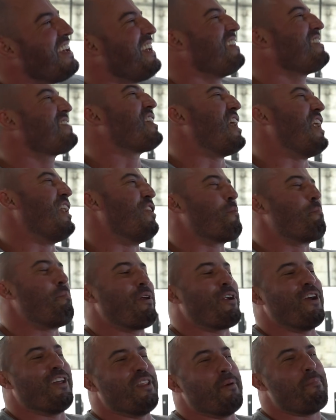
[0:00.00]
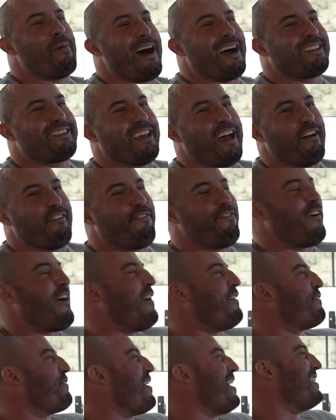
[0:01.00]
It's going to look better on the bar to have
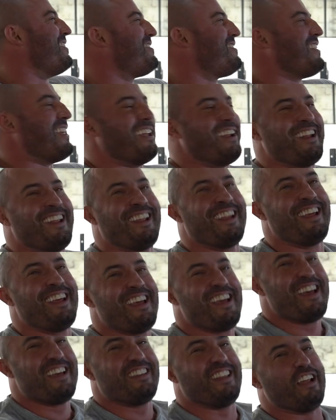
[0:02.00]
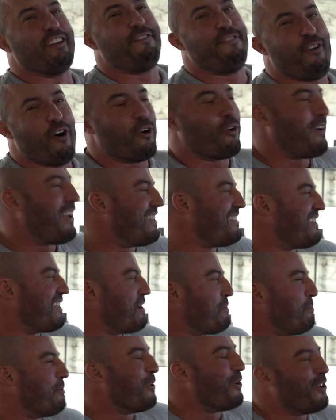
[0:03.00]
5 reds than 4 reds and
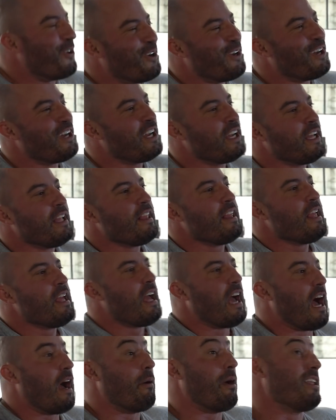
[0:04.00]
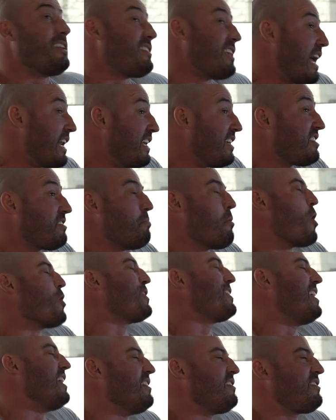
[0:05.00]
a blue. And Sonny
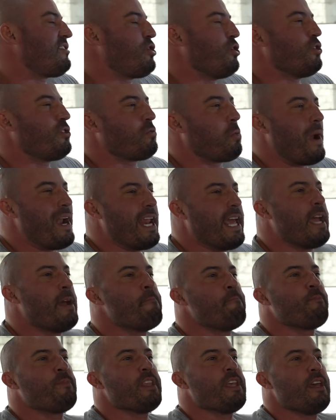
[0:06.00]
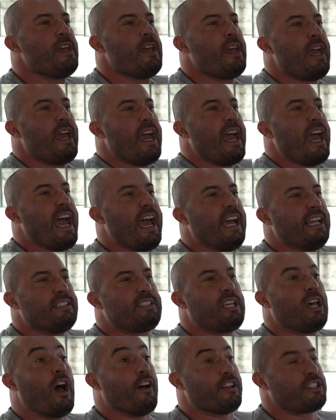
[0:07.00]
smoked his 220. And
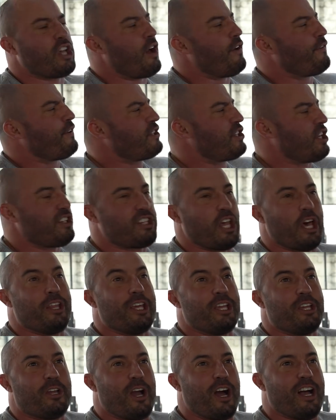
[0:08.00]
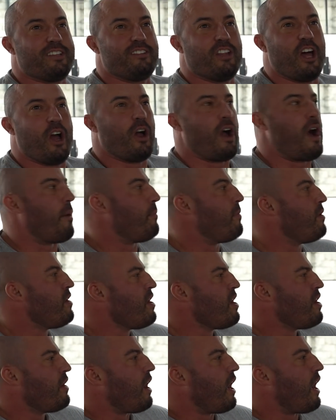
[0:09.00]
so just so that you guys know,
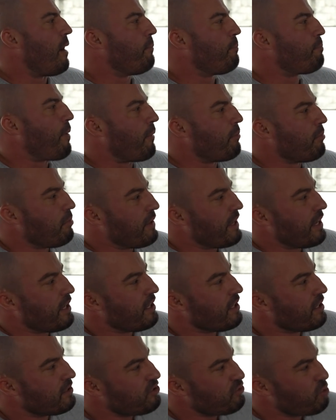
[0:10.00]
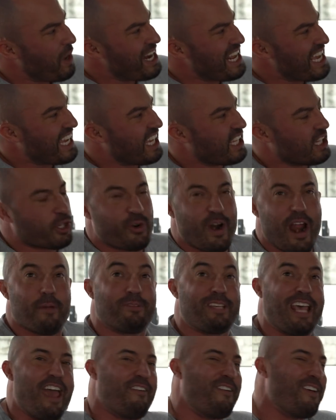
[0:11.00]
I'm probably 20
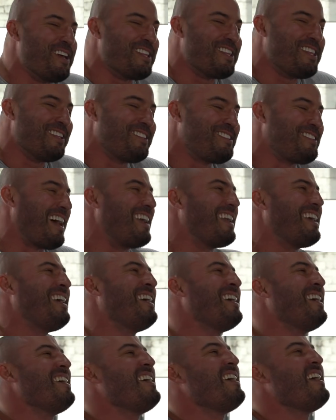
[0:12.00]
kilograms heavier than Sonny.